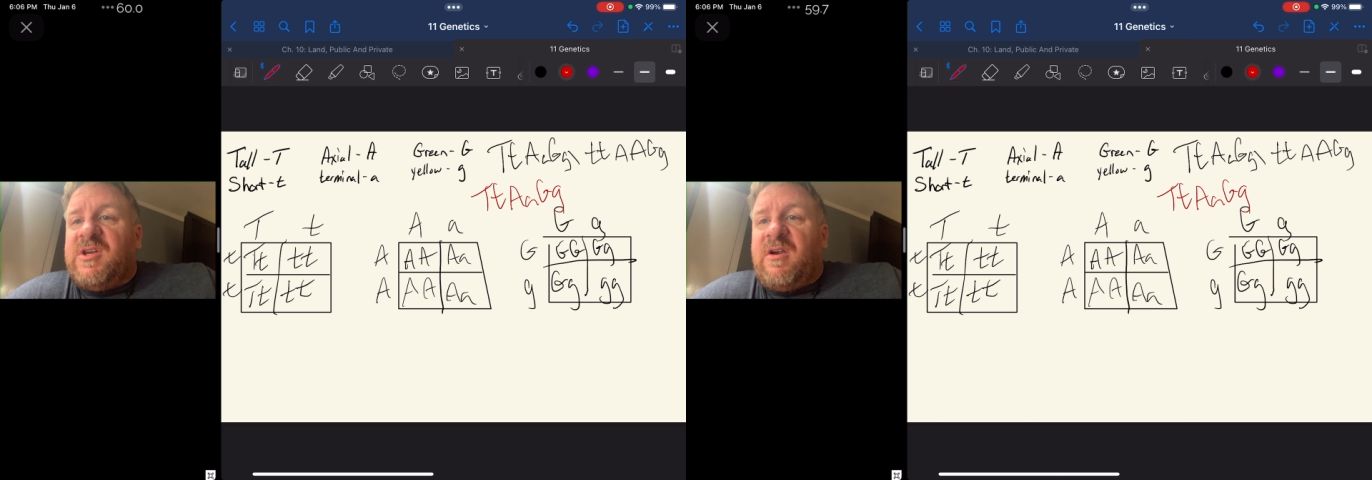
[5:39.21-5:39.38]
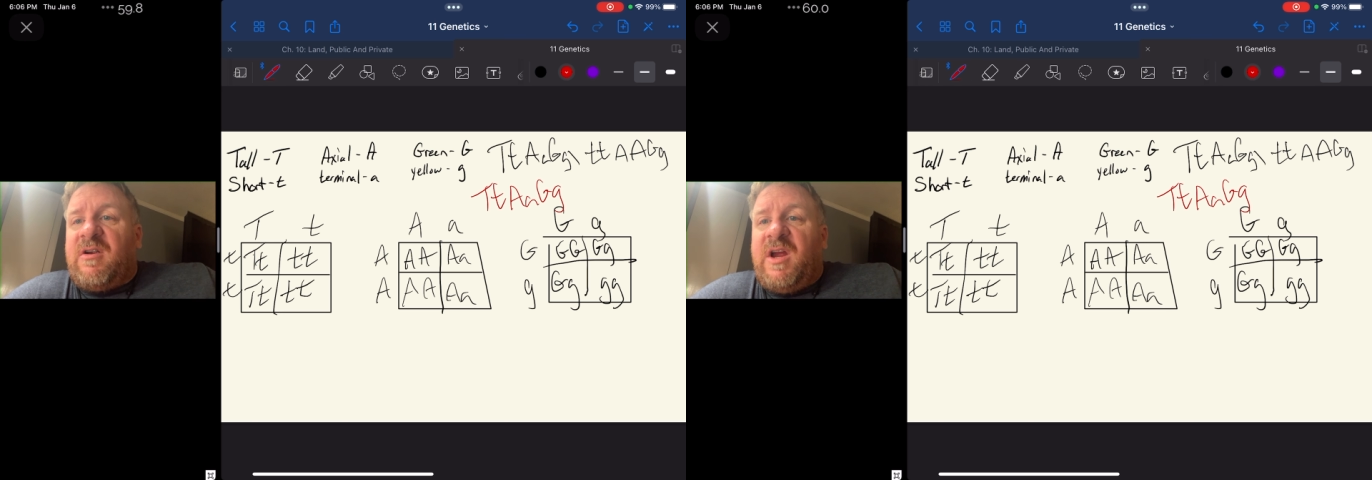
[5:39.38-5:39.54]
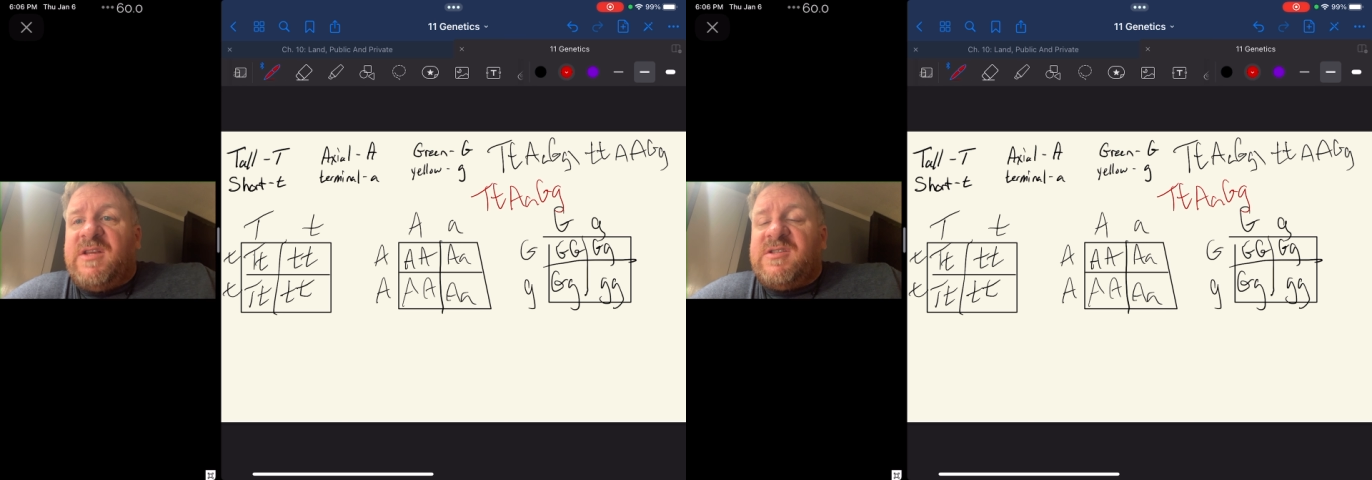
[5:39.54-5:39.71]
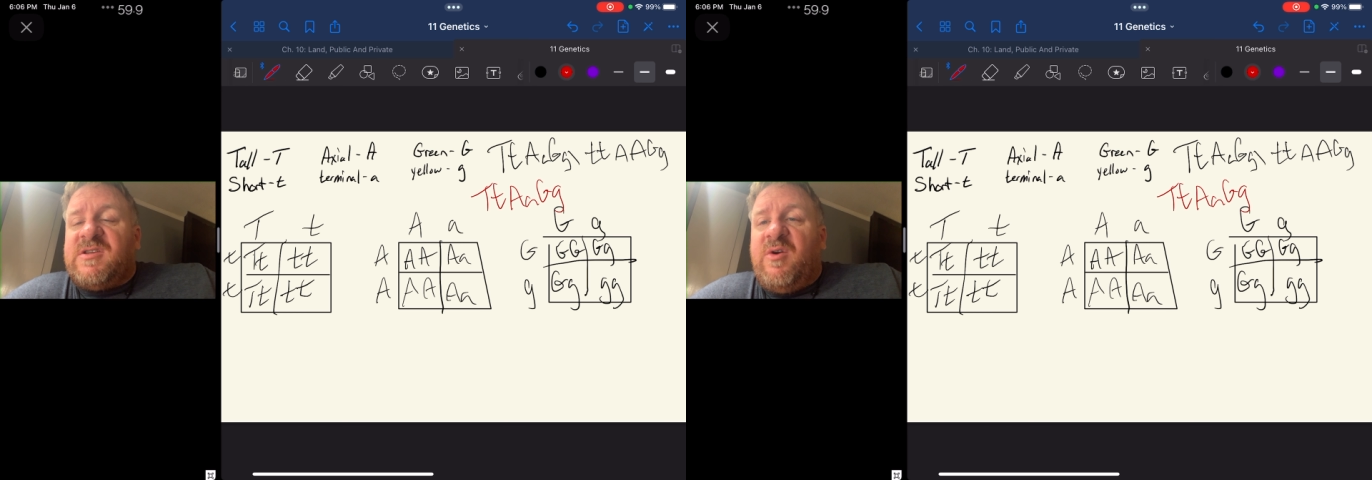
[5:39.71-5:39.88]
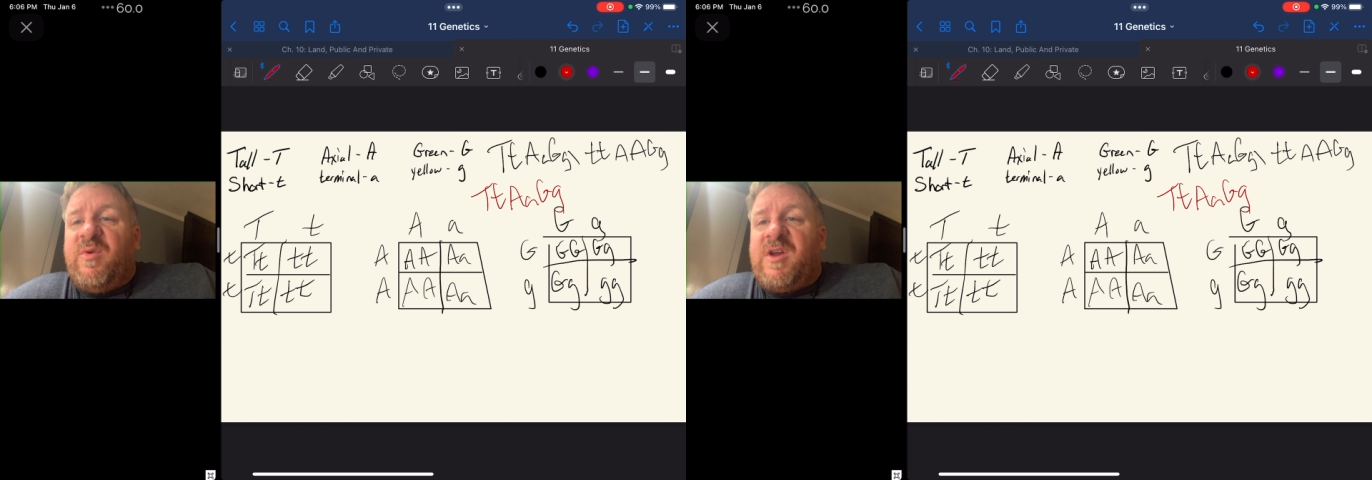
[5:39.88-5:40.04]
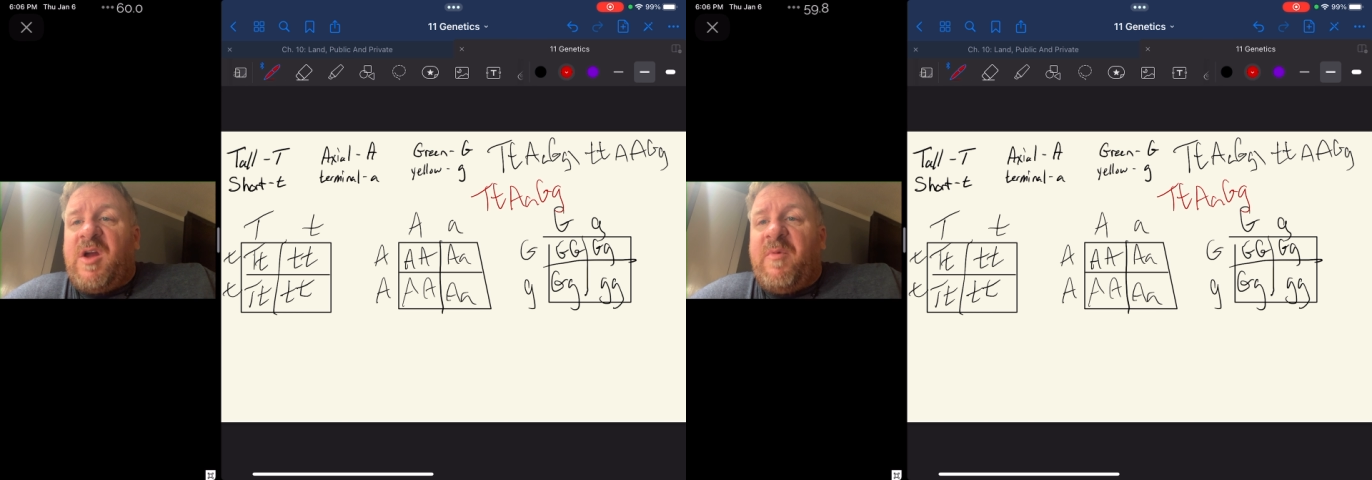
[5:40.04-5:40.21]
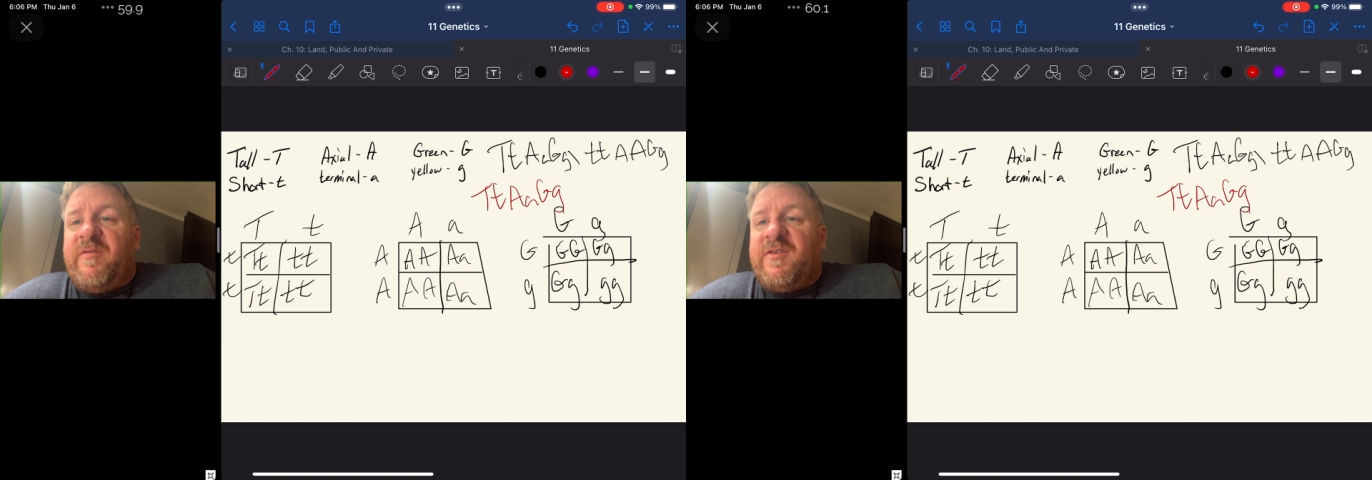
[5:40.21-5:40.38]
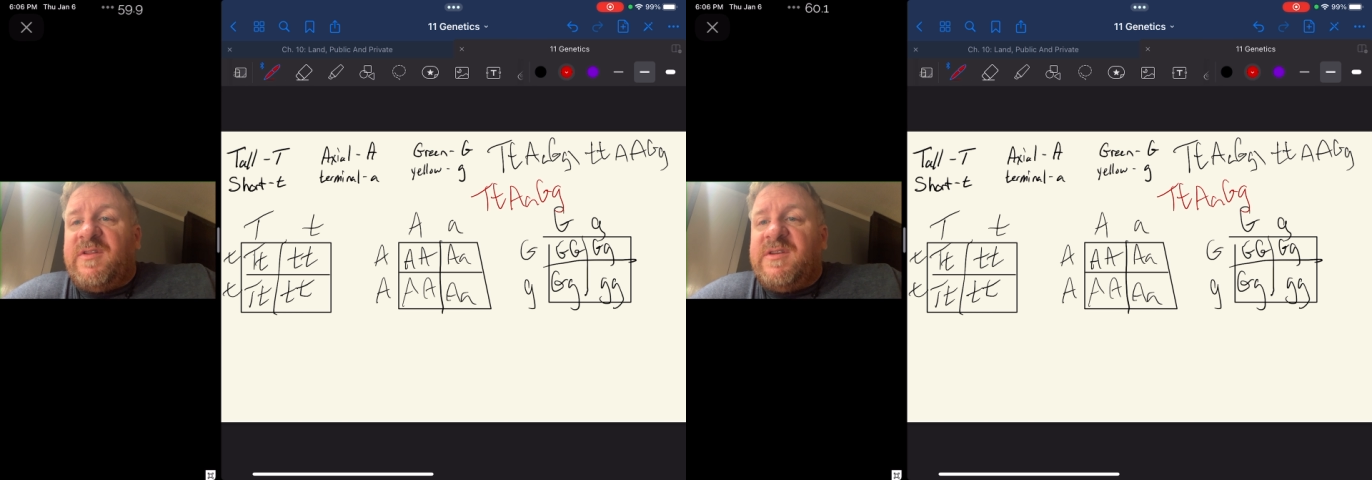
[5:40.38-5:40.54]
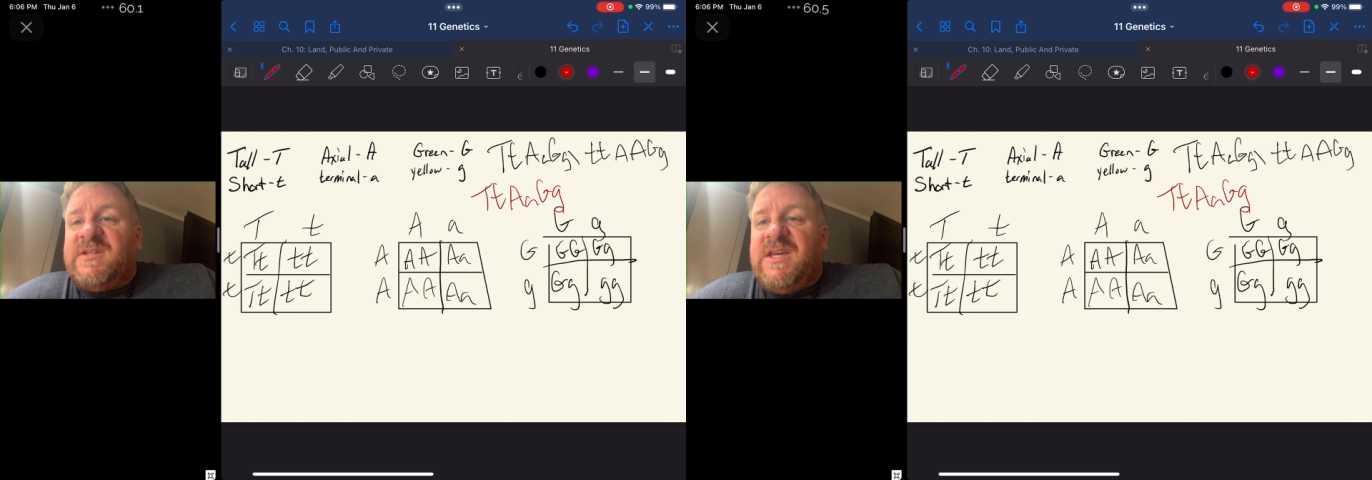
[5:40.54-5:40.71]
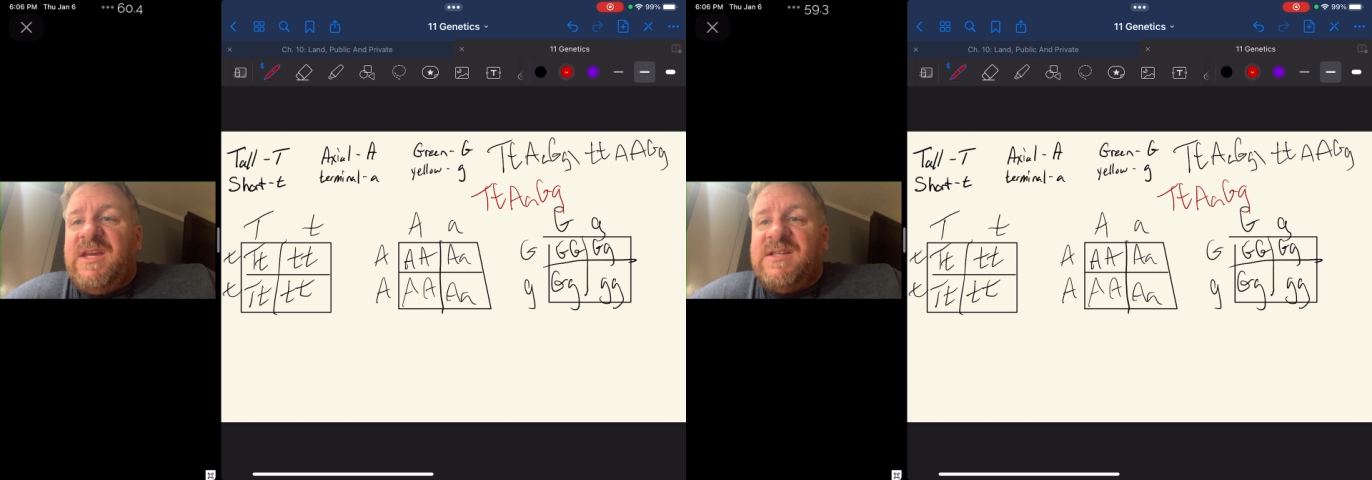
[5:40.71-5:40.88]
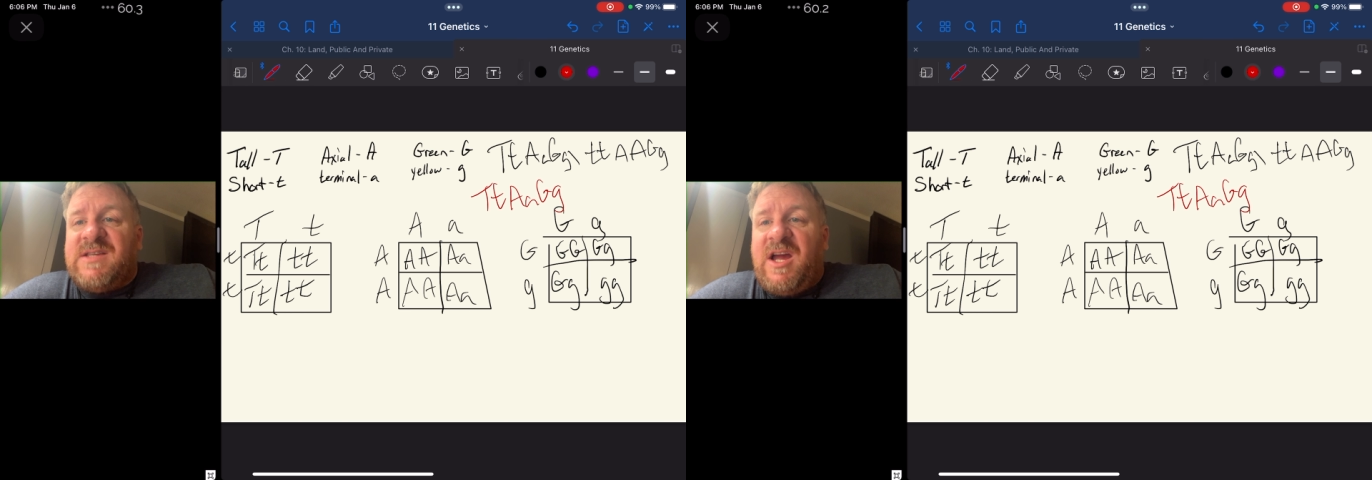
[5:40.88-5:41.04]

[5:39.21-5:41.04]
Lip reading: All right. So we come over to the T's.